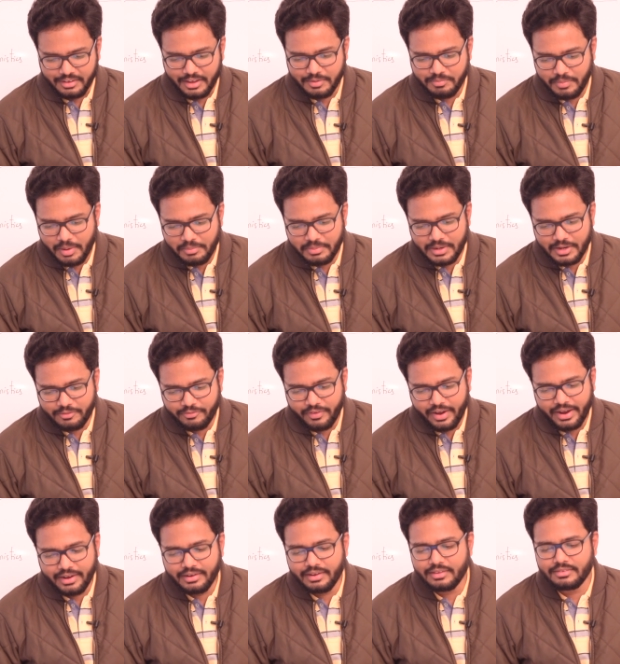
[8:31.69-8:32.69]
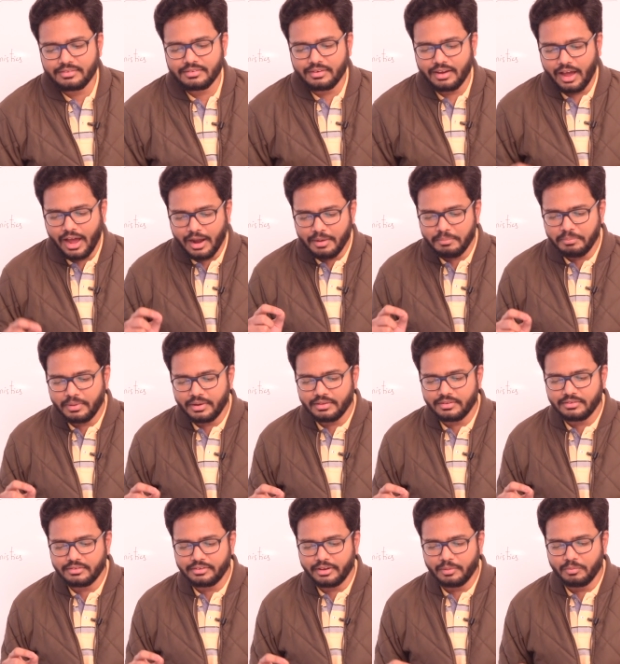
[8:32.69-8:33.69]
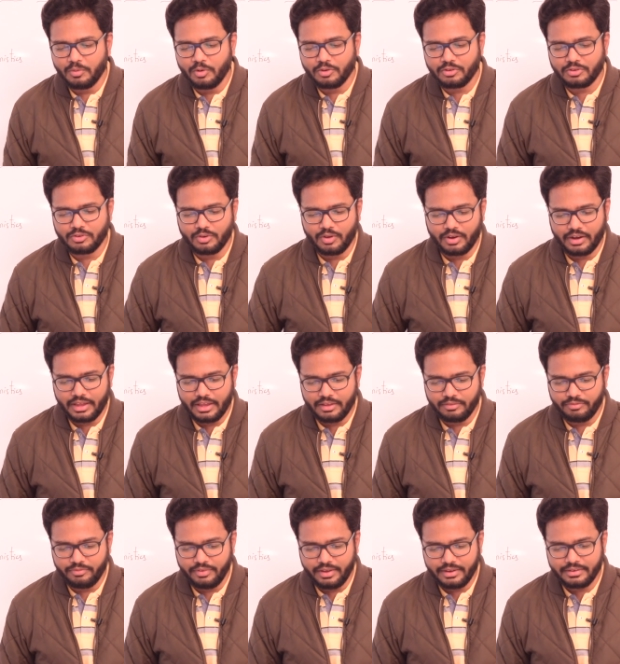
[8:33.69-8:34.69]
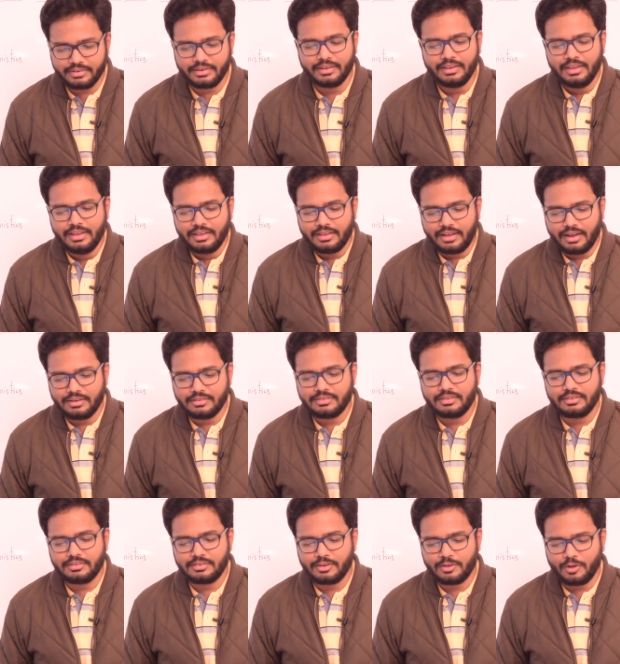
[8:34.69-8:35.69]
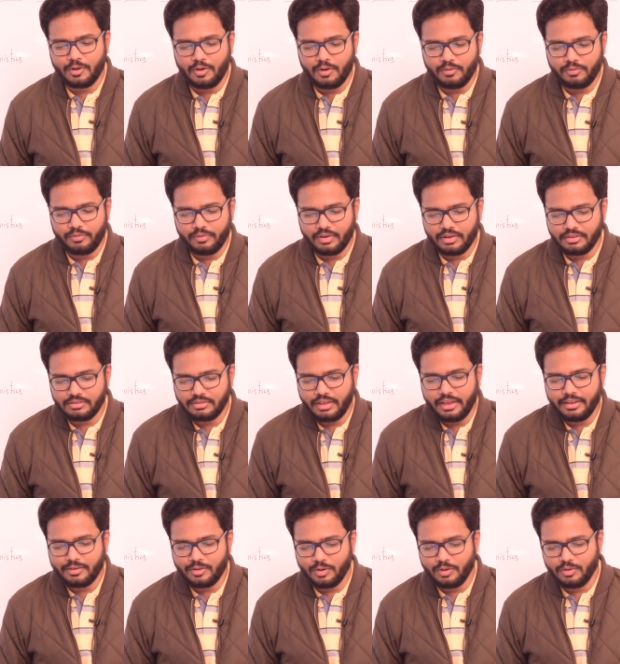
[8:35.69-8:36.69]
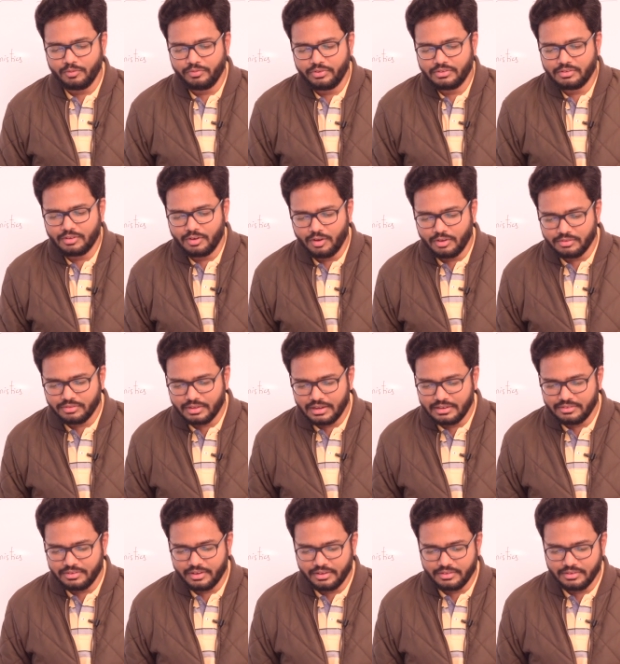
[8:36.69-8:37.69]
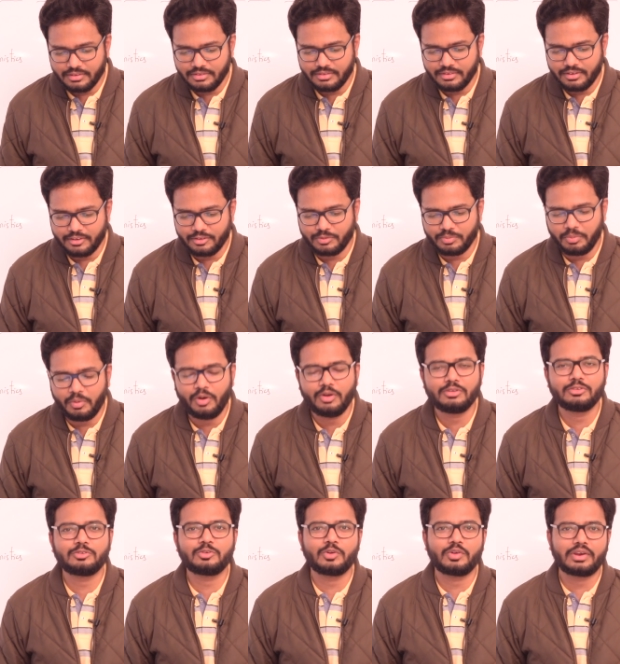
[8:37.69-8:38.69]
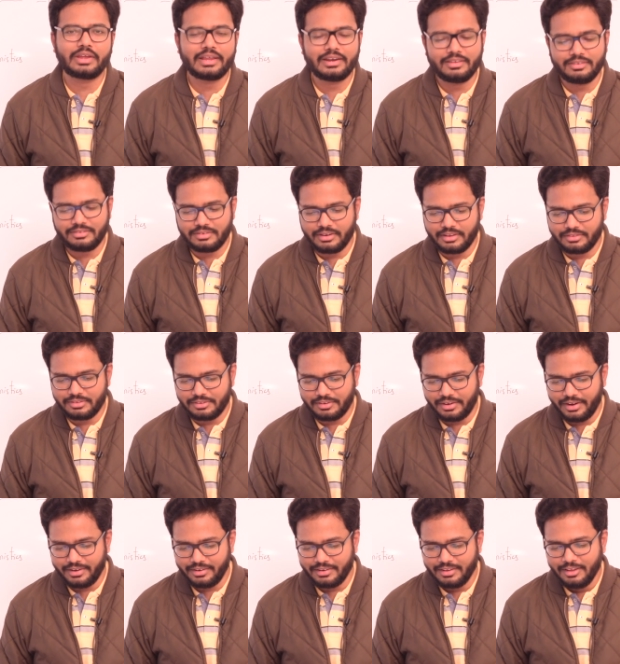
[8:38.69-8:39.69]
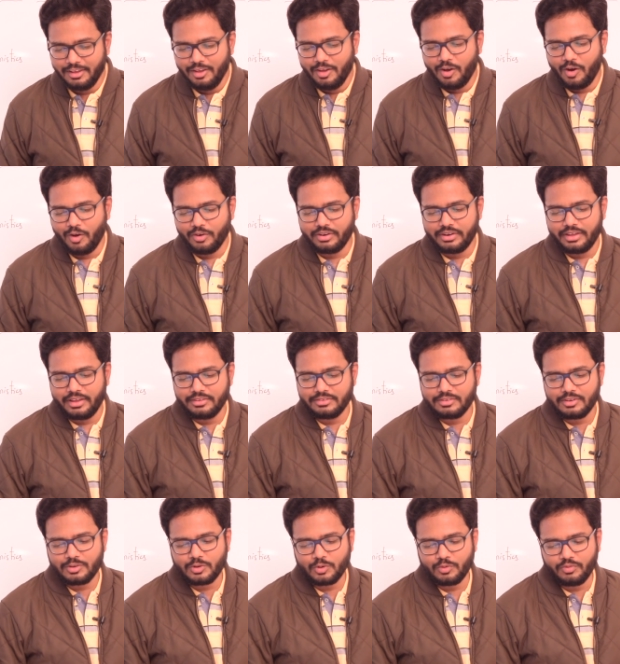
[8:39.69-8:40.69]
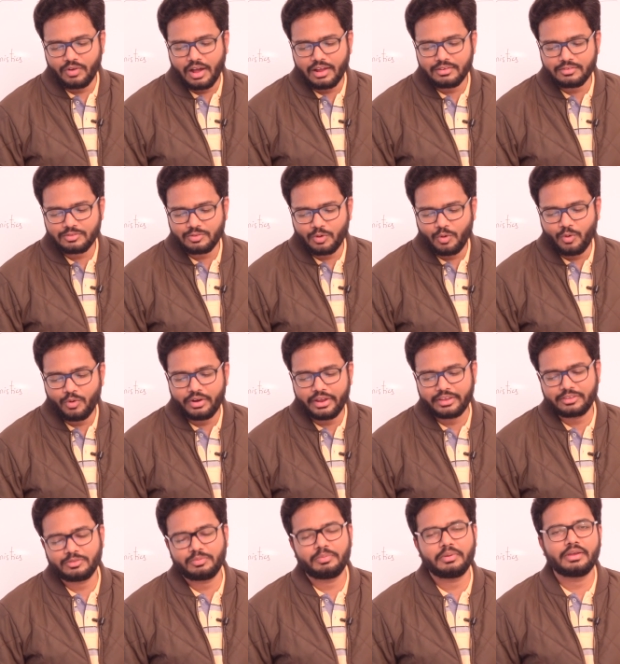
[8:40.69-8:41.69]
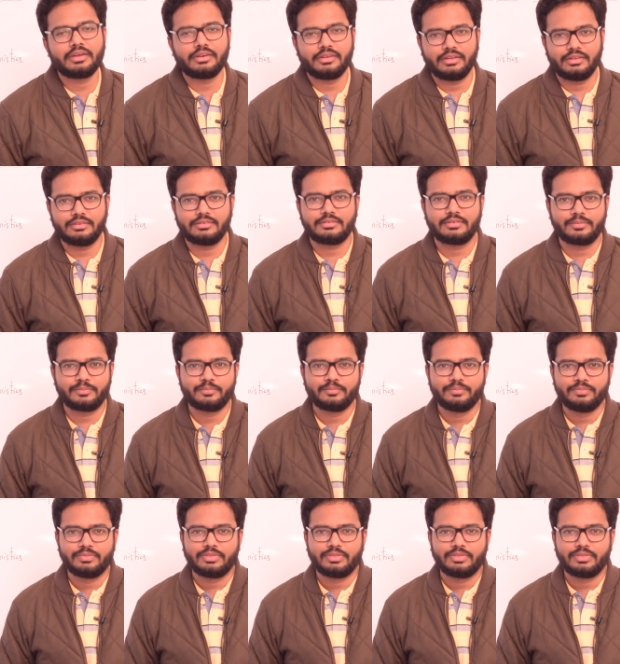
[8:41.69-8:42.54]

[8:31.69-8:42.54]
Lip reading: It may be defined as an unpleasant emotion or effect consisting of psychophysiological changes in response to a realistic threat or danger to one's own experience.